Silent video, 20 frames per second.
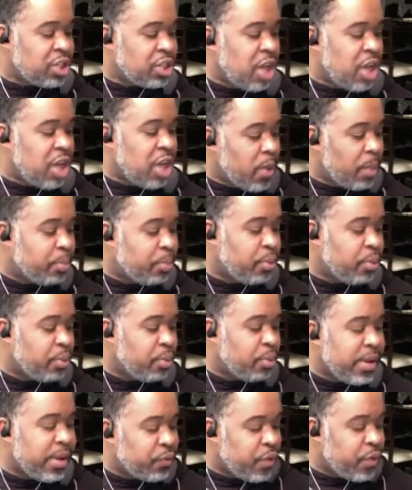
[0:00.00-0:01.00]
Star, we're
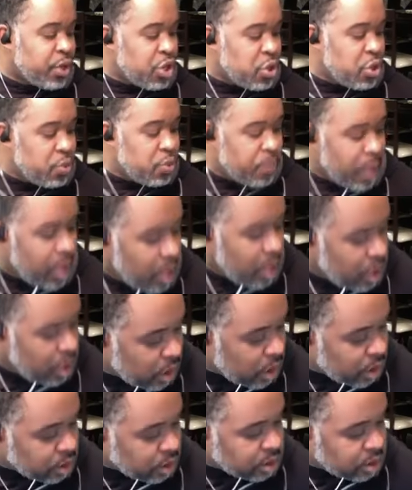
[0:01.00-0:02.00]
praying for you.
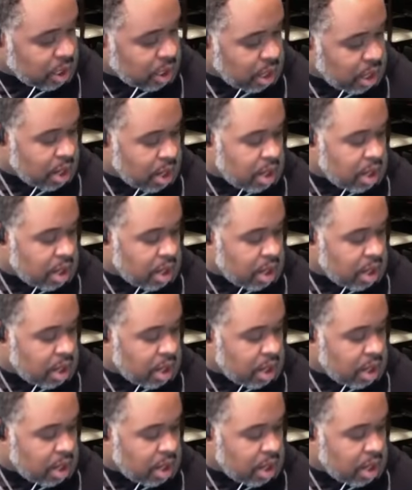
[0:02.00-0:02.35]
Uh, Star